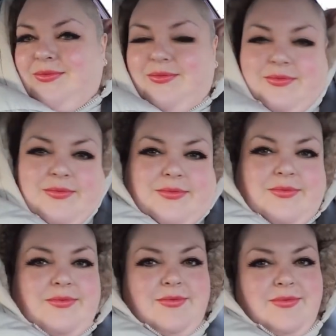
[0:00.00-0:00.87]
vet
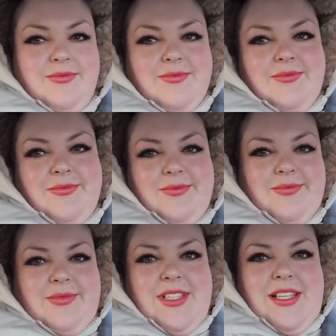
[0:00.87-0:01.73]
is this Tuesday,
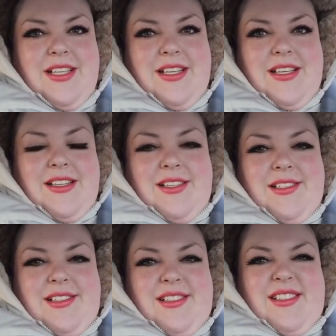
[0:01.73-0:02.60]
remember? Someone
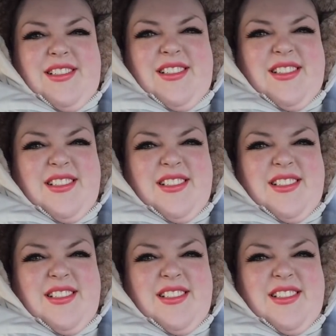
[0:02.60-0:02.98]
said.